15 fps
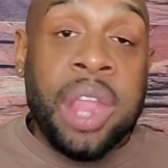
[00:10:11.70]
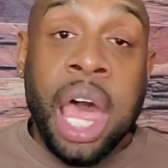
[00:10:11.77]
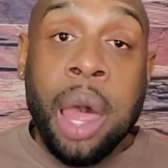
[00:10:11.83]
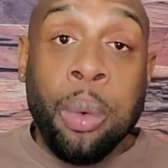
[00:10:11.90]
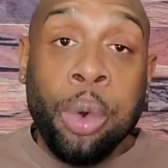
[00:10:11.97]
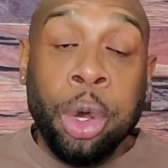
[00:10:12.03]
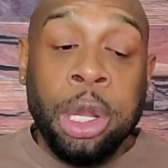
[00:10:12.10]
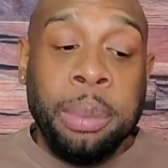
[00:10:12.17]

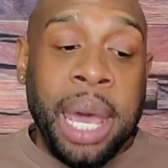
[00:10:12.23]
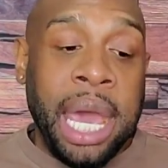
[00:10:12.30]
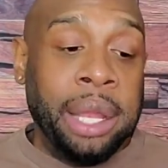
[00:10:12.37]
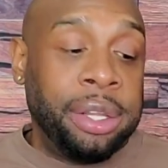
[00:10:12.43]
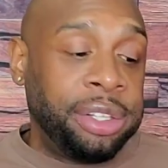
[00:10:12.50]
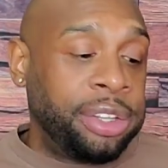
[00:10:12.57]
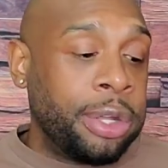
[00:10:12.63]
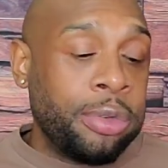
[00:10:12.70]
Uh,
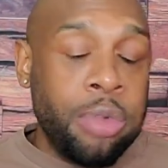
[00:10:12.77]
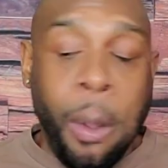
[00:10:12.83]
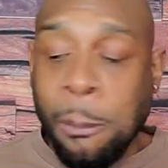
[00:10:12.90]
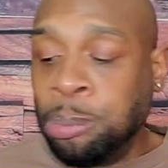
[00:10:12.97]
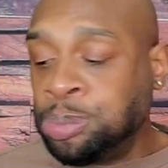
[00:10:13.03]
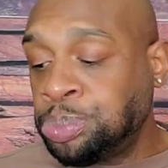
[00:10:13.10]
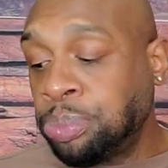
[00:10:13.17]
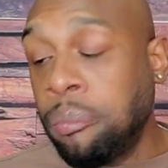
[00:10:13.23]
rutabagas
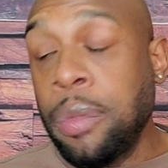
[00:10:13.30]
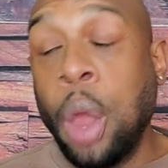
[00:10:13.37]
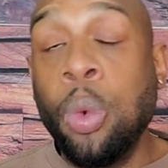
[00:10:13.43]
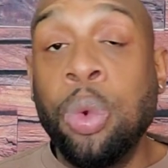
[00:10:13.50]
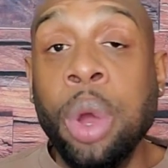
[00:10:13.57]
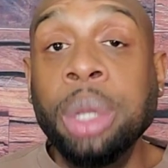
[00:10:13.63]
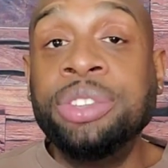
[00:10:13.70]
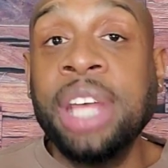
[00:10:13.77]

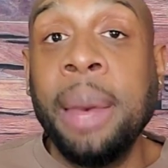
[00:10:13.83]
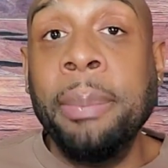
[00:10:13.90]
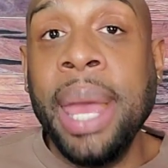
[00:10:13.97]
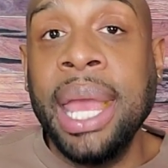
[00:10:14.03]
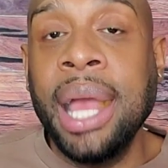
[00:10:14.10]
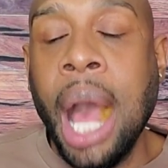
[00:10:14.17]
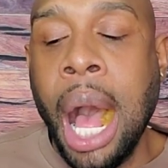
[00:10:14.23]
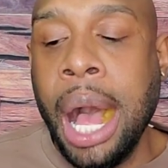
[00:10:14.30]

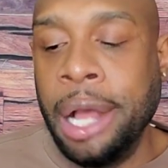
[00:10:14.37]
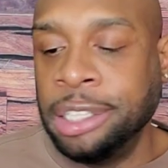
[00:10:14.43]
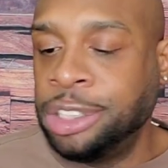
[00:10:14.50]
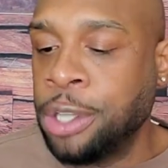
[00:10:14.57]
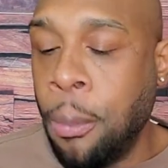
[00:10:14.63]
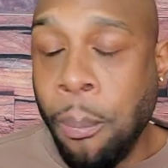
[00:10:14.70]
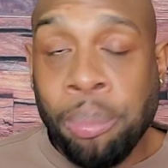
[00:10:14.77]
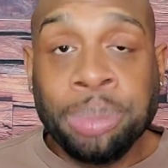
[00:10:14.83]
rutabagas
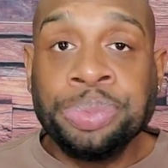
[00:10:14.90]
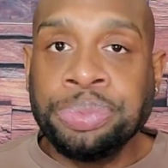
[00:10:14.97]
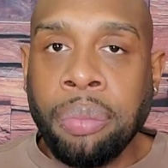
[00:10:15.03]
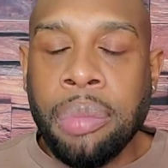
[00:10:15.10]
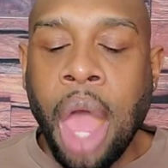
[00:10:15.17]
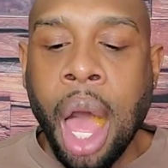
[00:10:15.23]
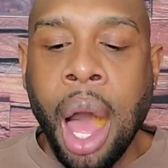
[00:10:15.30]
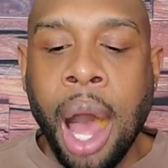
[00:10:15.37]

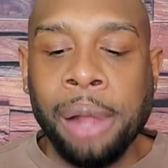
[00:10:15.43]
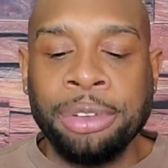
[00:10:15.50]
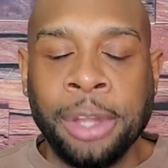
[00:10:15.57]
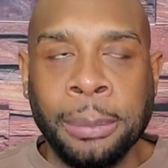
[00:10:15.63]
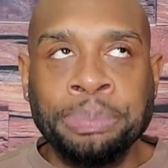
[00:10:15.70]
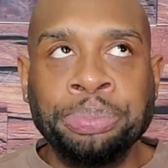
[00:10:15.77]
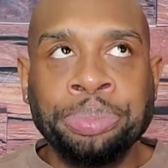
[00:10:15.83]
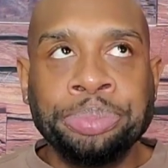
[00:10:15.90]
are
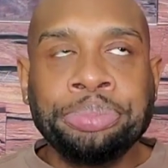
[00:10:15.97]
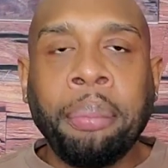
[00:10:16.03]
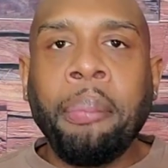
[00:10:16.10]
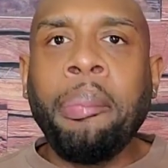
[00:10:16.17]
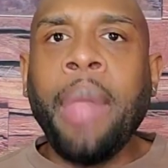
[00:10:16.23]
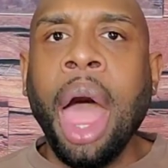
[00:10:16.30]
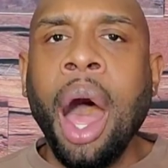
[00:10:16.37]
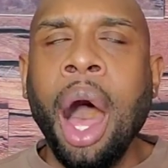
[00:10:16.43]
awesome.
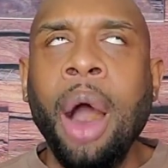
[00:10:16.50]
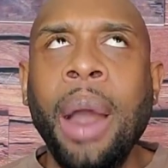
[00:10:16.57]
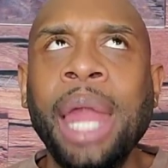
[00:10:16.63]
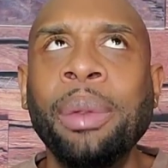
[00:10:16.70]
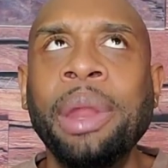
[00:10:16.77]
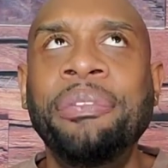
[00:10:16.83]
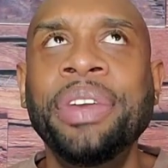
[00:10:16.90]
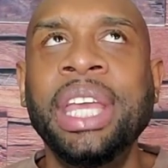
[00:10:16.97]
Oh,
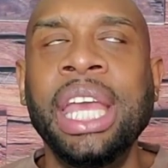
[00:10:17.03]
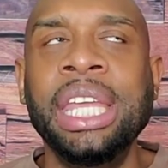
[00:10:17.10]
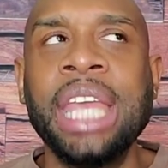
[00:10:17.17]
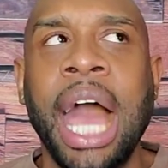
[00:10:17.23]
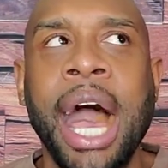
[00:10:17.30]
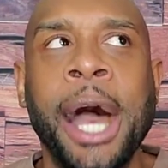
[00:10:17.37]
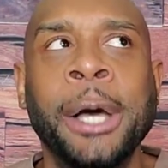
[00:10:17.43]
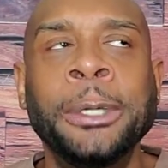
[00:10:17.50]
I don't want to forget
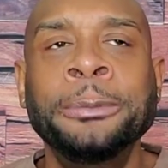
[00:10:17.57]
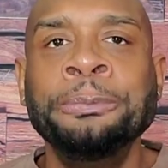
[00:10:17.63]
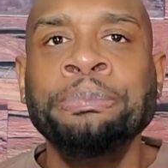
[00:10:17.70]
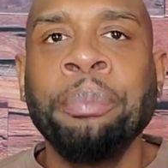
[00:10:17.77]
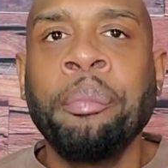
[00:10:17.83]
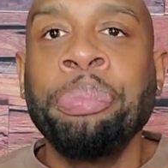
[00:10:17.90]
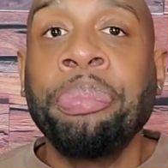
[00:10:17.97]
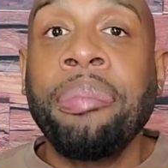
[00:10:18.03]
y'all.
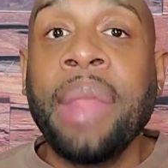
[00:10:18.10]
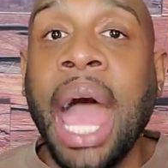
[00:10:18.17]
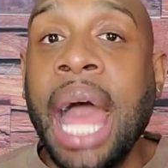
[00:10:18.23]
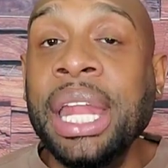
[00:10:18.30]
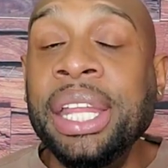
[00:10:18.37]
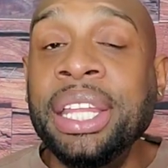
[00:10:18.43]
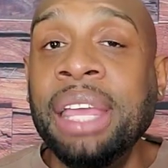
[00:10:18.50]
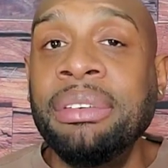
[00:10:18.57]

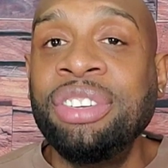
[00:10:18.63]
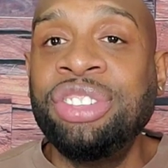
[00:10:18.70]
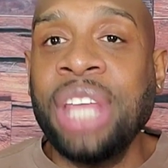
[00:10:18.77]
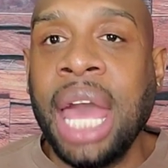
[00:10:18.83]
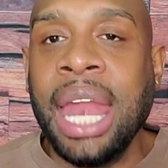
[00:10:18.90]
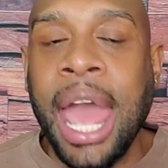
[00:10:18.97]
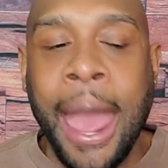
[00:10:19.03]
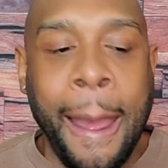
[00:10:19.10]
I need to give a
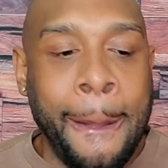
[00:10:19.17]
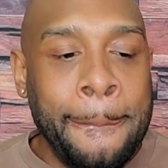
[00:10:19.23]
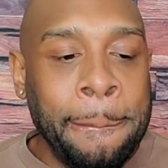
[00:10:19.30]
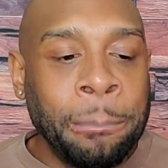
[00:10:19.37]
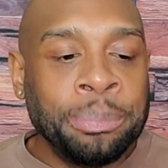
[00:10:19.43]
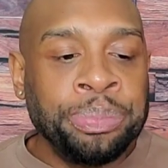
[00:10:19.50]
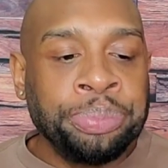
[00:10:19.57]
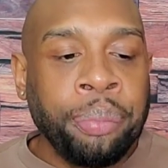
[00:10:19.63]
shout out
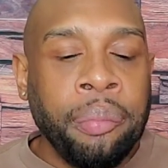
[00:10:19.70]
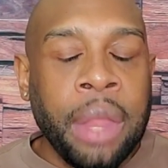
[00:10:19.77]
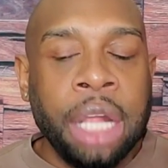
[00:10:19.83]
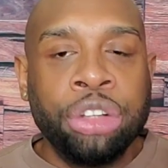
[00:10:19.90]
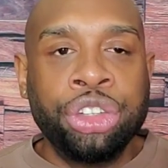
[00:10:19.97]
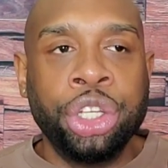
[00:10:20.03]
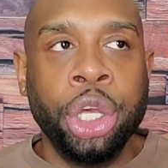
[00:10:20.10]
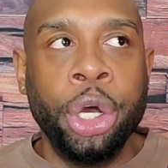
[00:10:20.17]

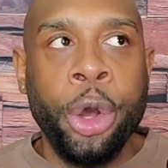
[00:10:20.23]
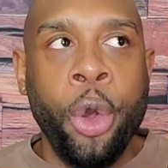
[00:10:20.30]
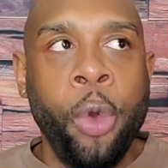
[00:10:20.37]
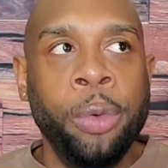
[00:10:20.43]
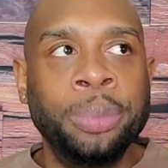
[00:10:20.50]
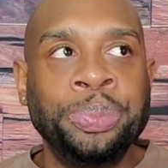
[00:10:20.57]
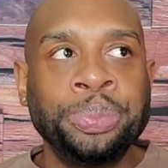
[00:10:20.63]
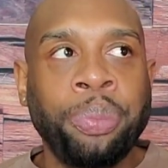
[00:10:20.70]

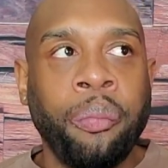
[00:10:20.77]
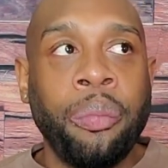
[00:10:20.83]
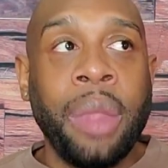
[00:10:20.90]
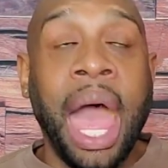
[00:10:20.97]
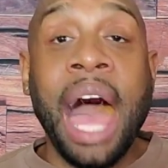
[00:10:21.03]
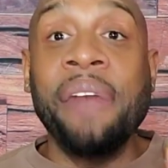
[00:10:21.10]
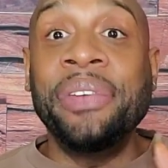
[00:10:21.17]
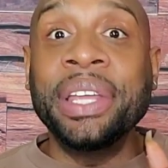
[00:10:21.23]
to,
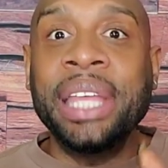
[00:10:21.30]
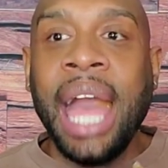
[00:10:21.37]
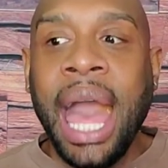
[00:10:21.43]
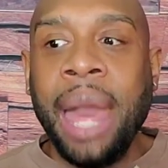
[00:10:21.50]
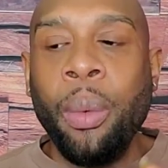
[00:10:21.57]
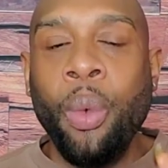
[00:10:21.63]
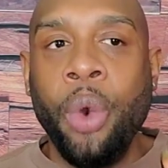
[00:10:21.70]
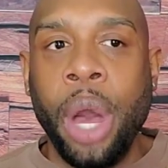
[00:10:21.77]
I
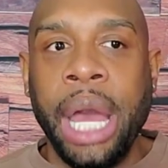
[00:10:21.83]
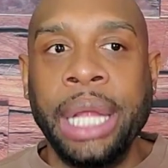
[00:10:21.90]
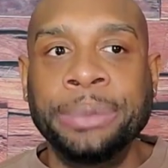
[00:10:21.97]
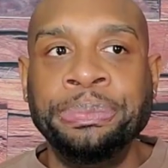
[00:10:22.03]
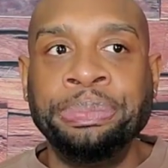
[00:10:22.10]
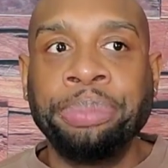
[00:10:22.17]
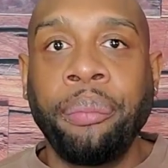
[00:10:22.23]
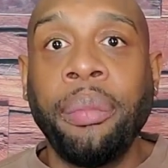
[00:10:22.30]
forgot
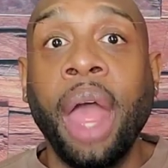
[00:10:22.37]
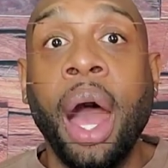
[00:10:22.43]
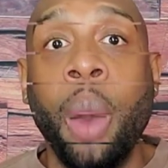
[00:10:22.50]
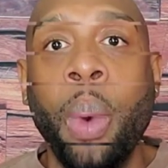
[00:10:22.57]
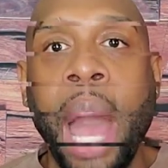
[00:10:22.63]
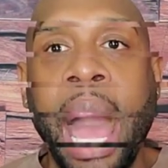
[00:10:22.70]
one a